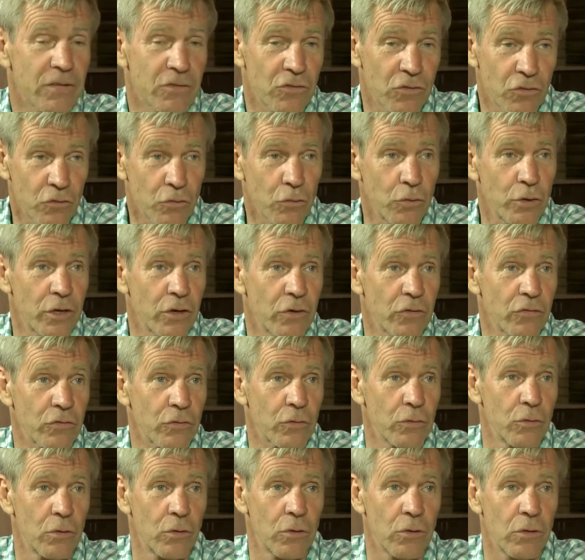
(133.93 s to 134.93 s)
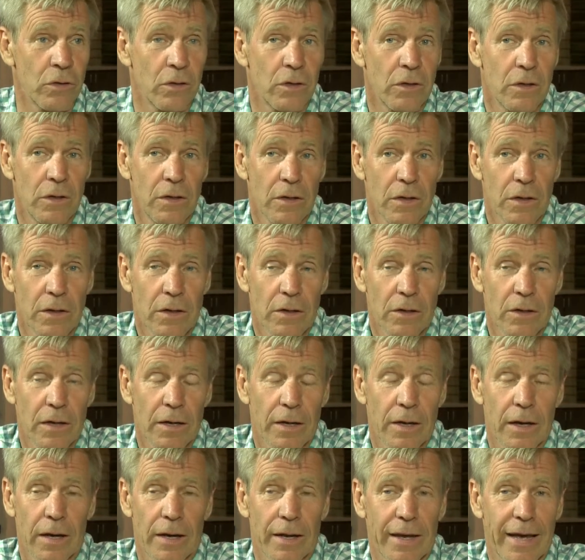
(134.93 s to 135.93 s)
It's a 2-year school.
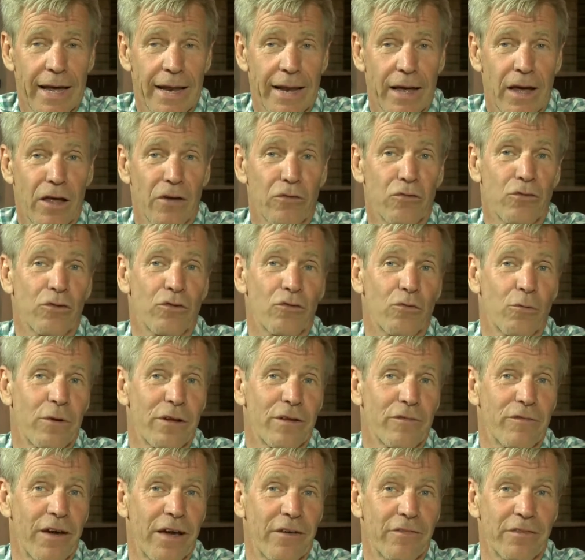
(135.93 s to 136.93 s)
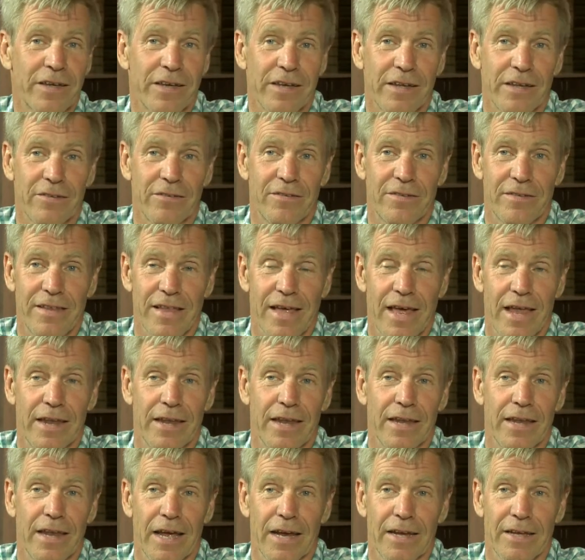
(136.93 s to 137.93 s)
It had 125 kids then
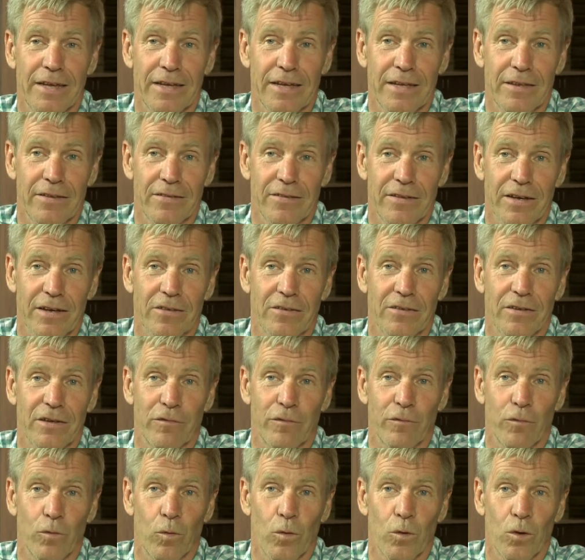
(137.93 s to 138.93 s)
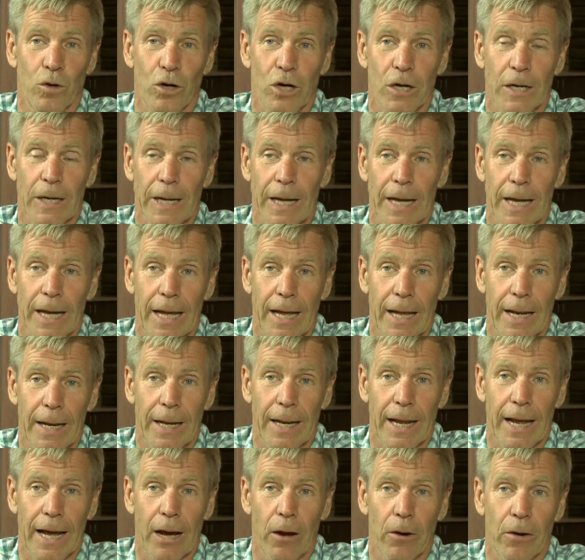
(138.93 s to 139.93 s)
in 1964,
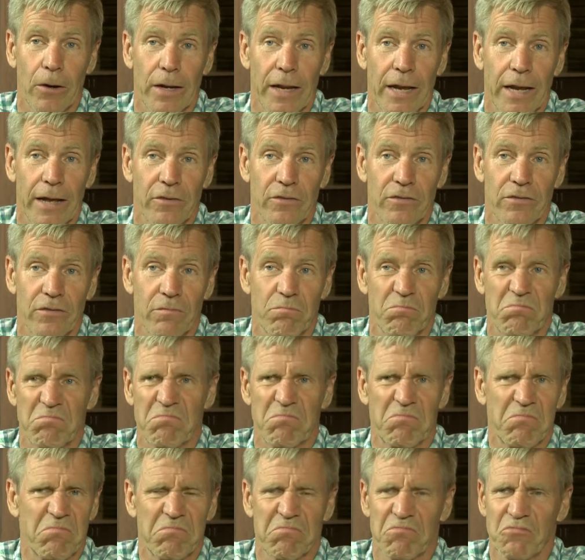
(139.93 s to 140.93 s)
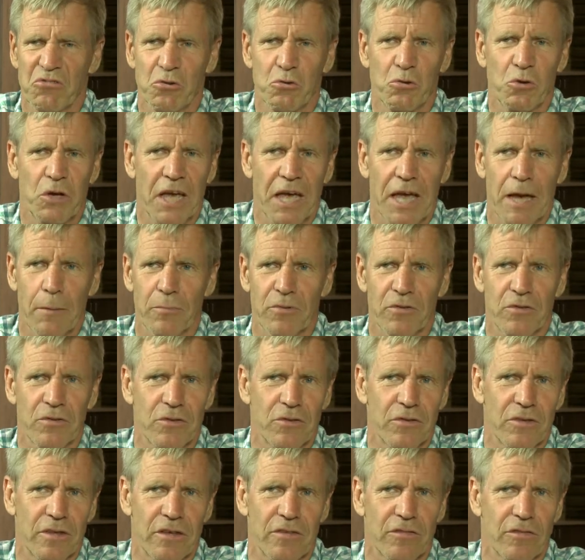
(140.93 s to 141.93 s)
and now it has 2
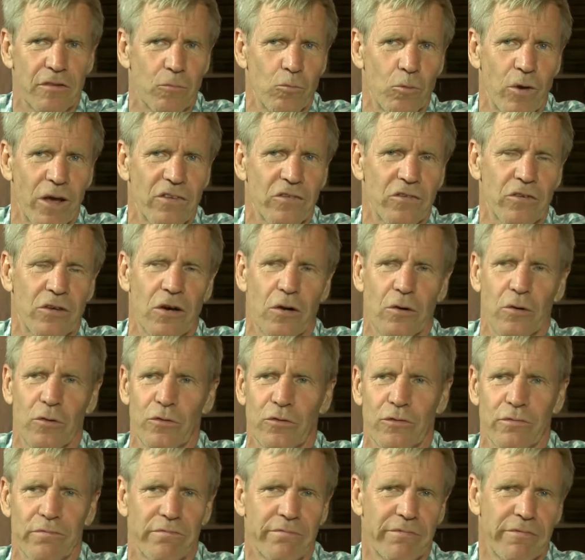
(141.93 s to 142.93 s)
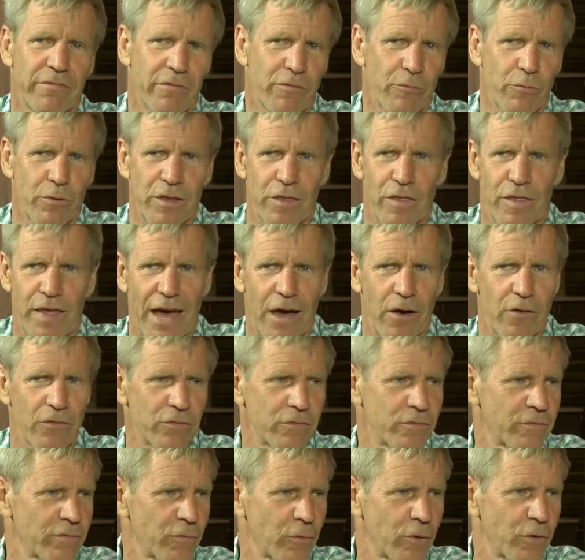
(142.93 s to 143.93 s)
campuses, East and West Coast,
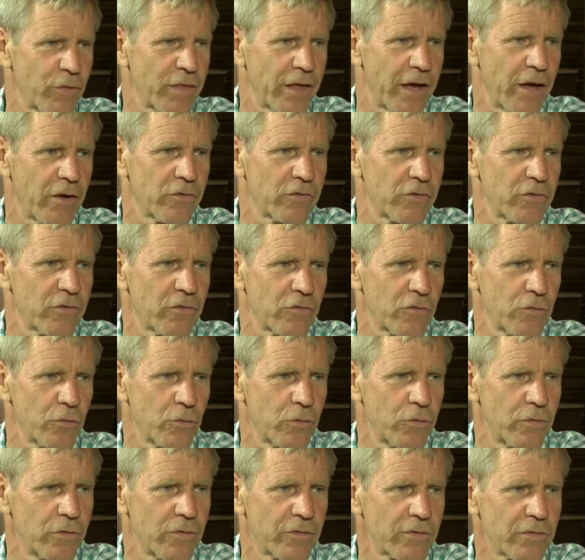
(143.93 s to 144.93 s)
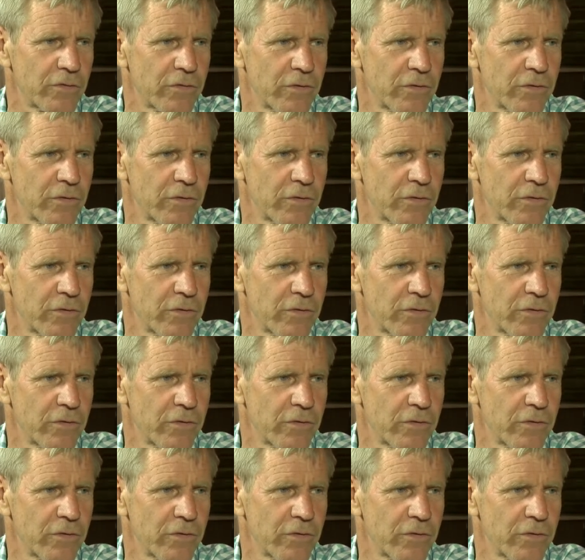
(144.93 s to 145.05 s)
3,000, 4,000 students.